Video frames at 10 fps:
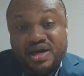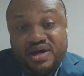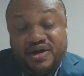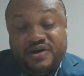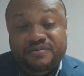
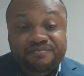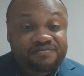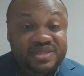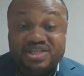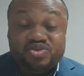
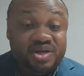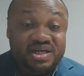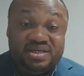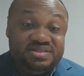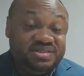That's what I
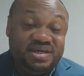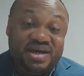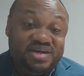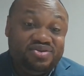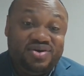can say.
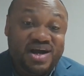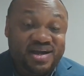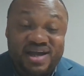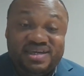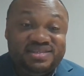I know
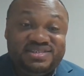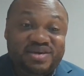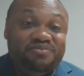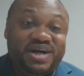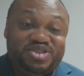I can't say
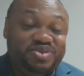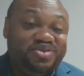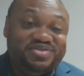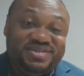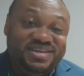much
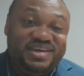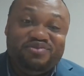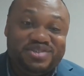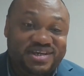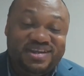because he
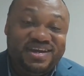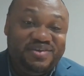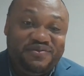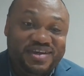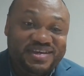never said
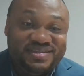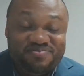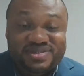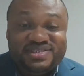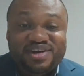anything
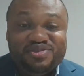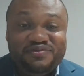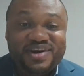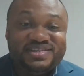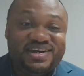beside the
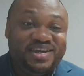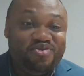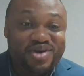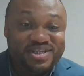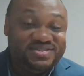fact that he
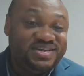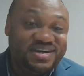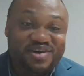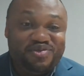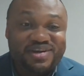went to South
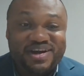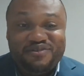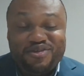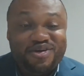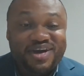Africa
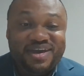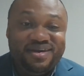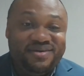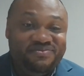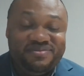for
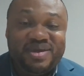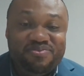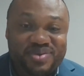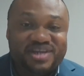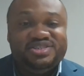a
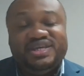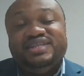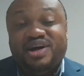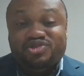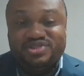PhD. And
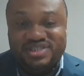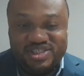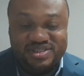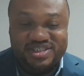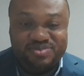that was
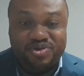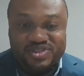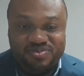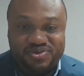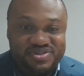his
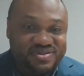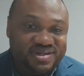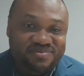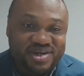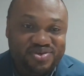spokesperson,
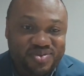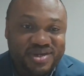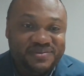by the way.